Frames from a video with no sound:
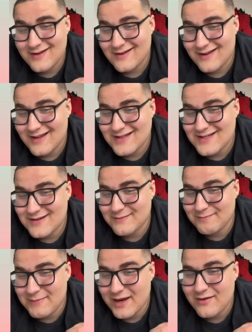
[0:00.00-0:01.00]
It's
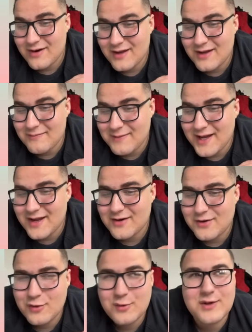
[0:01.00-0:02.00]
marrying a man
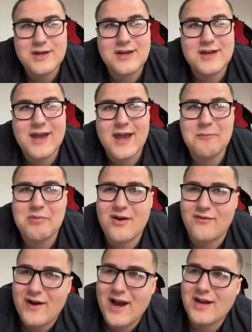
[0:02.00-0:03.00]
who can
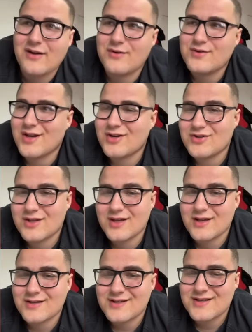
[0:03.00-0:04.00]
provide you such
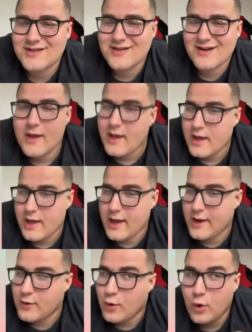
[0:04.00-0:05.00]
things.
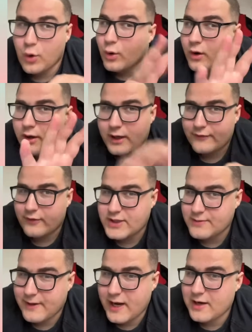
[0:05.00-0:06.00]
And, oh, if it's
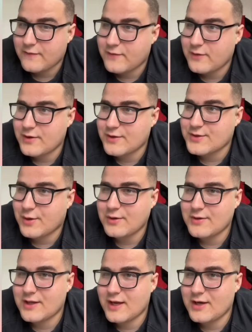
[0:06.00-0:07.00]
a man a few years
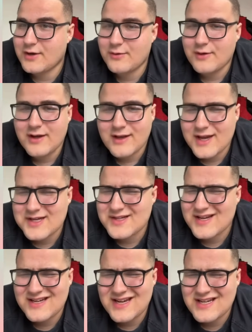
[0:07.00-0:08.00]
older than you, guess
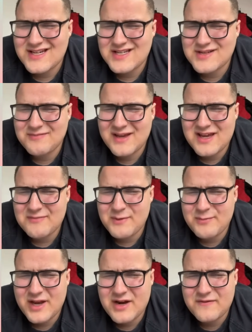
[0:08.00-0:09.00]
that doesn't make him a
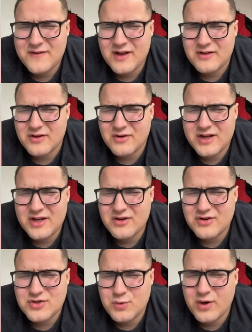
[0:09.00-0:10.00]
pedophile. You're in
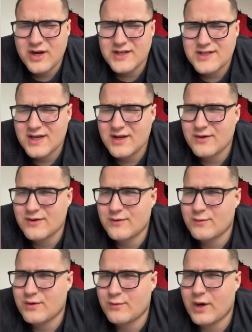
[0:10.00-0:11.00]
your 20s.
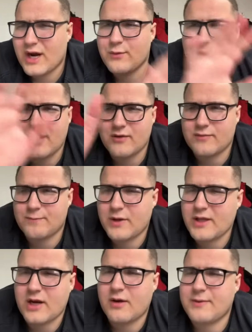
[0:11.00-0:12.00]
And why do I bring
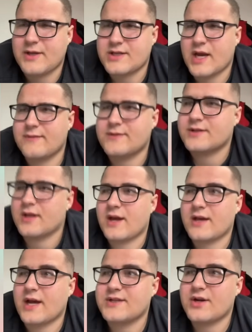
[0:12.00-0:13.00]
that up? Because I
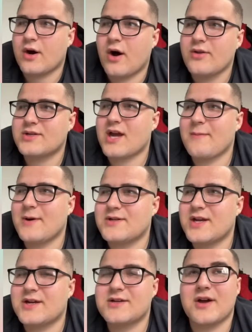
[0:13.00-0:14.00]
see all the time on
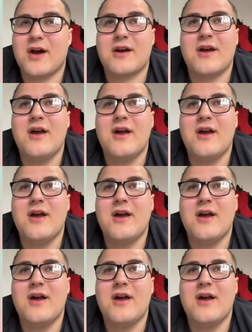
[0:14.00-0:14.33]
TikTok